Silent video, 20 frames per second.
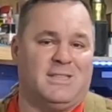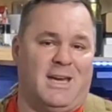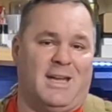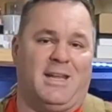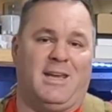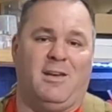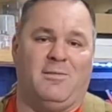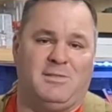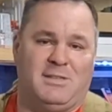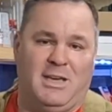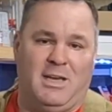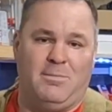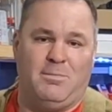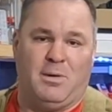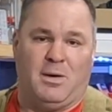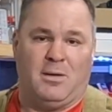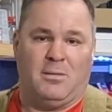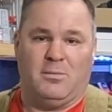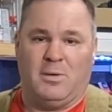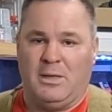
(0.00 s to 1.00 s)
got to have tape
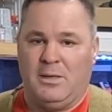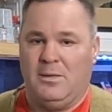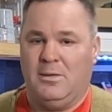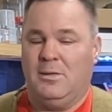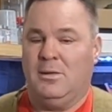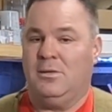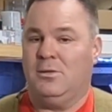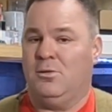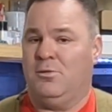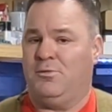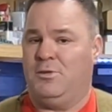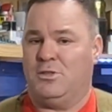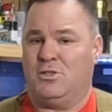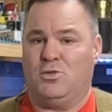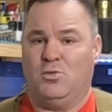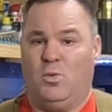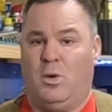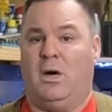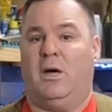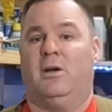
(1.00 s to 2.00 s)
on them, right? You're
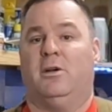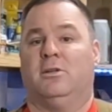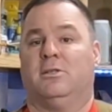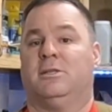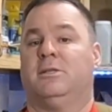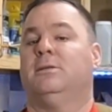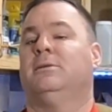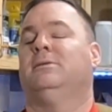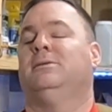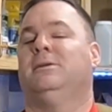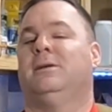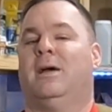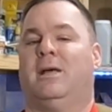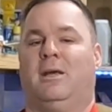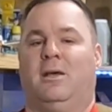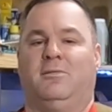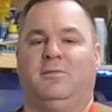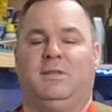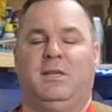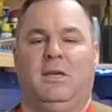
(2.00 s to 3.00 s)
fishing wires, you got to
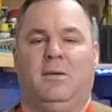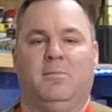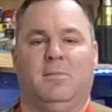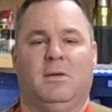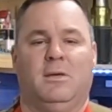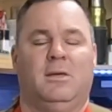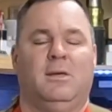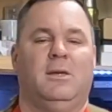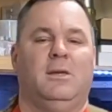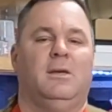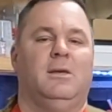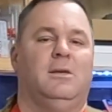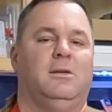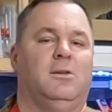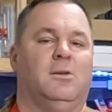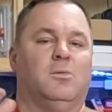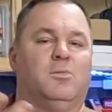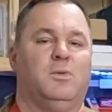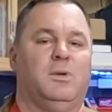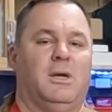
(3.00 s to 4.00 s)
have tape.
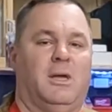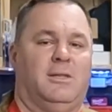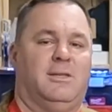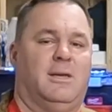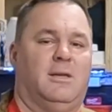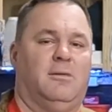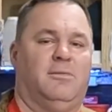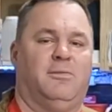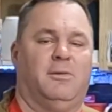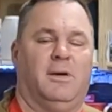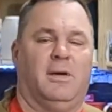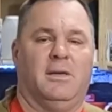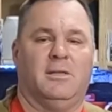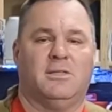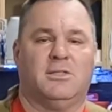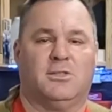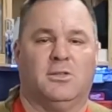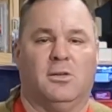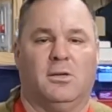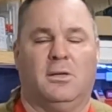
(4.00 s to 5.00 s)
You're re-identifying
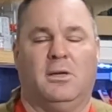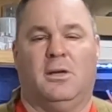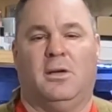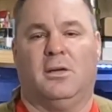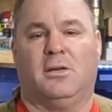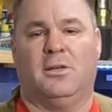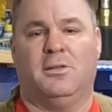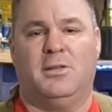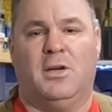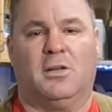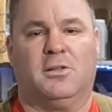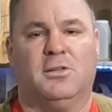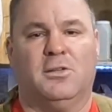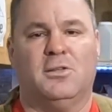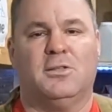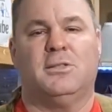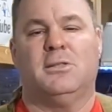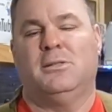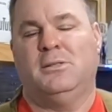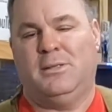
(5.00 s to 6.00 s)

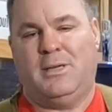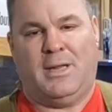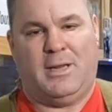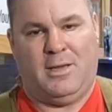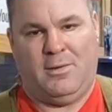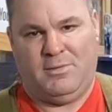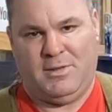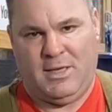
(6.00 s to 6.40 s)
conductors, you got to have